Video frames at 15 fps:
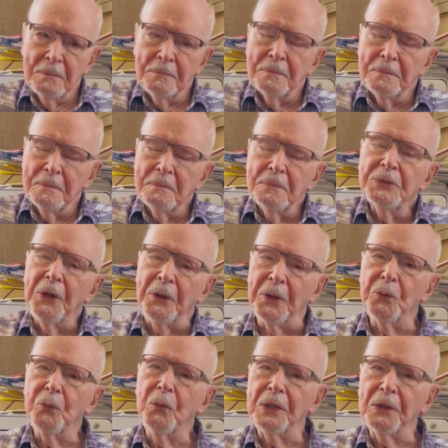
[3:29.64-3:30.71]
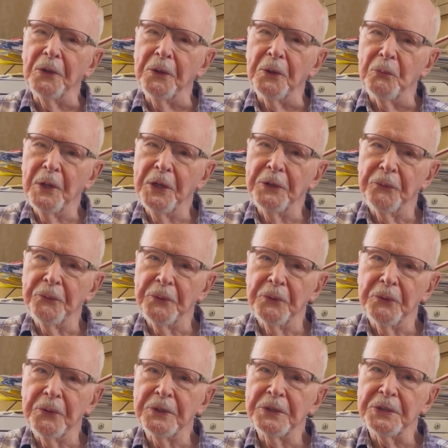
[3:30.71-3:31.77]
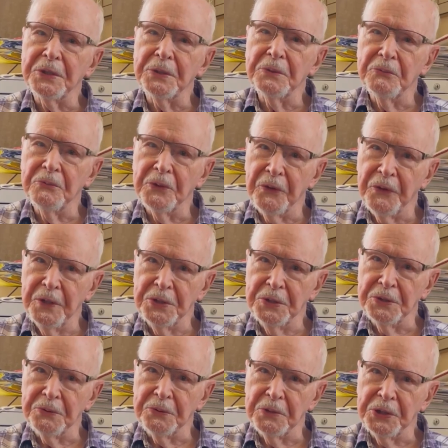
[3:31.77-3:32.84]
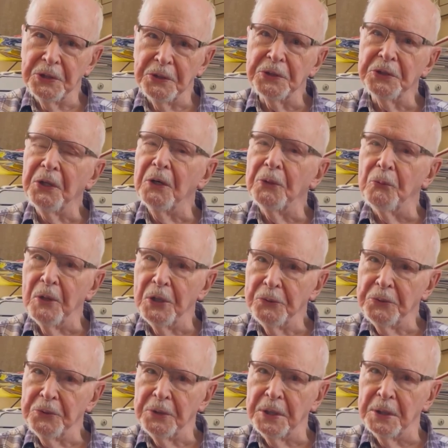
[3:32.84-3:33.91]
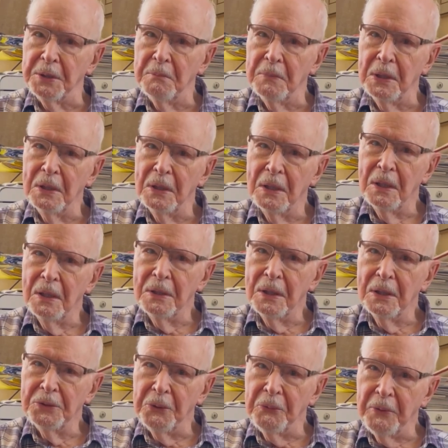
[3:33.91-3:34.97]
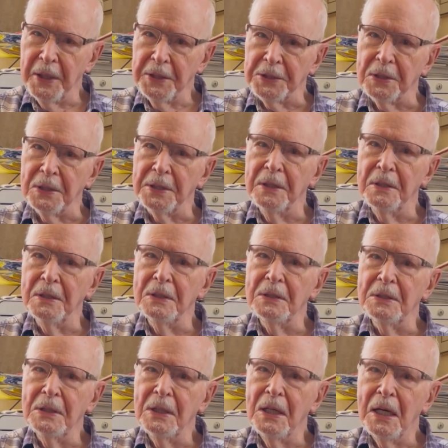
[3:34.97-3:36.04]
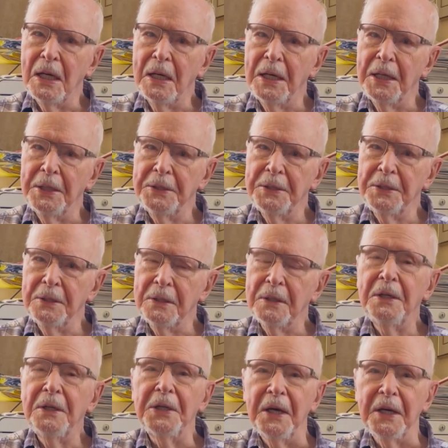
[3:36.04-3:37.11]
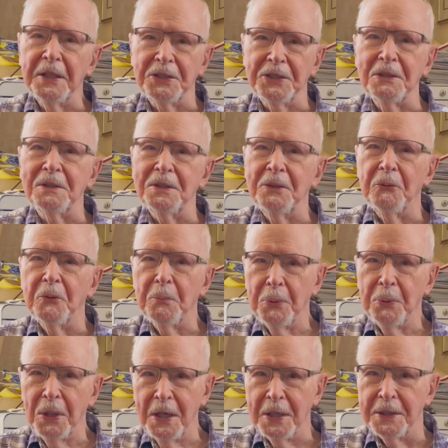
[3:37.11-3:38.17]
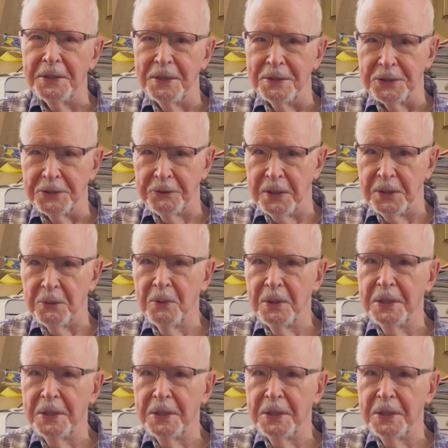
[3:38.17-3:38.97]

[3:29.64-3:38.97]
well on the way through this thesis research. I wrote to him directly, and he actually replied straight away.